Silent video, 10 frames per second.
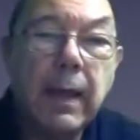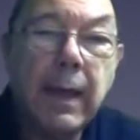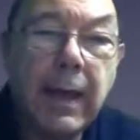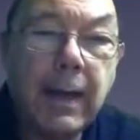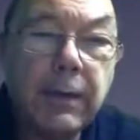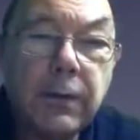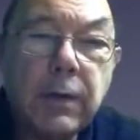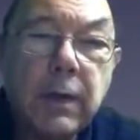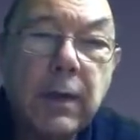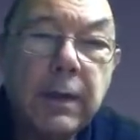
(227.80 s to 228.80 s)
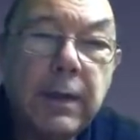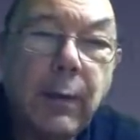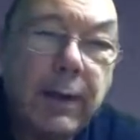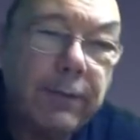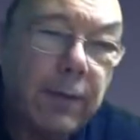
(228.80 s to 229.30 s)
And they
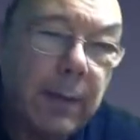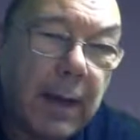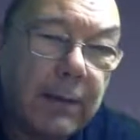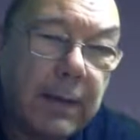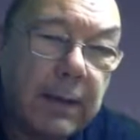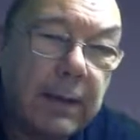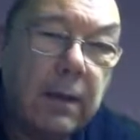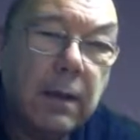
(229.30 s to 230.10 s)
went from having